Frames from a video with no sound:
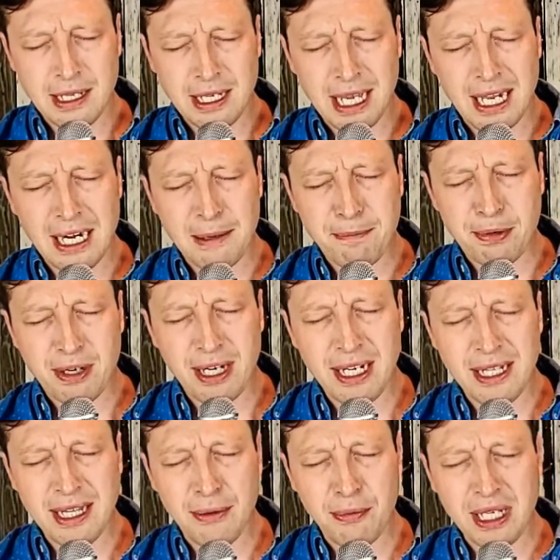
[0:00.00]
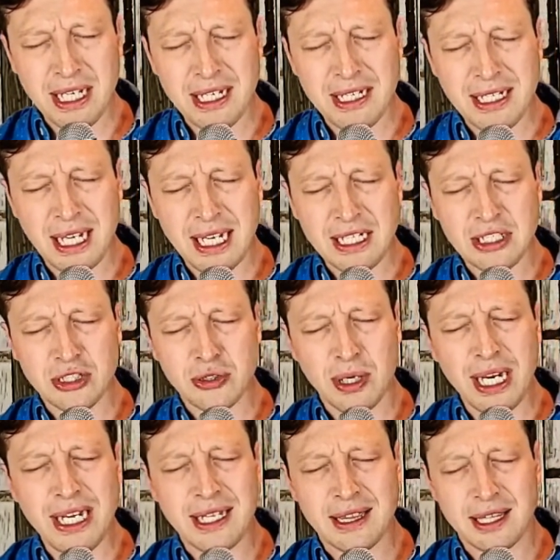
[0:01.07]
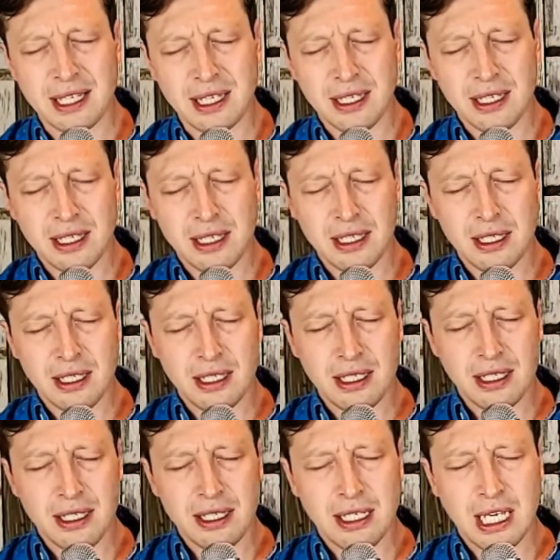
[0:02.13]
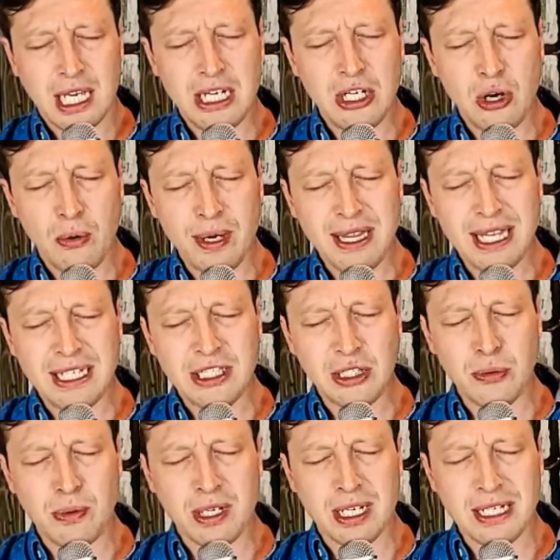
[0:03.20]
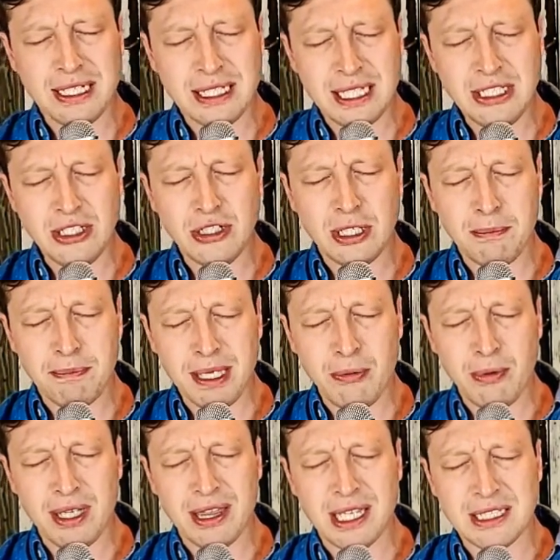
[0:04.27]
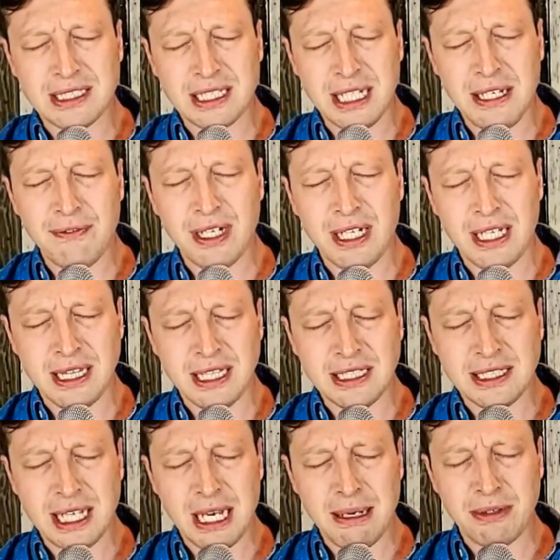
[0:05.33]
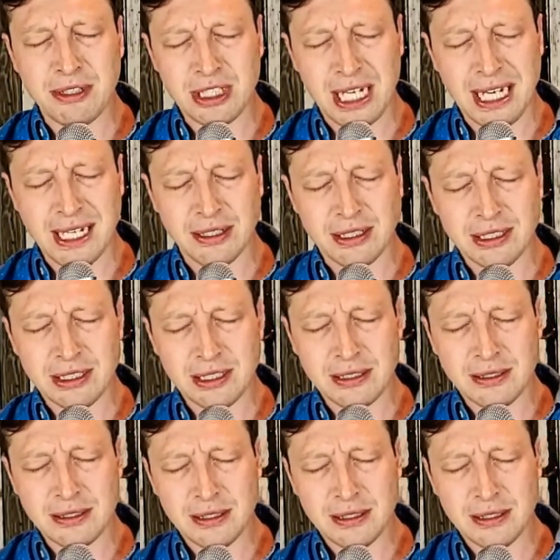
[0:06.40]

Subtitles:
God, I pray that we can take strength in knowing that you will continue to be with us even in this time of challenge.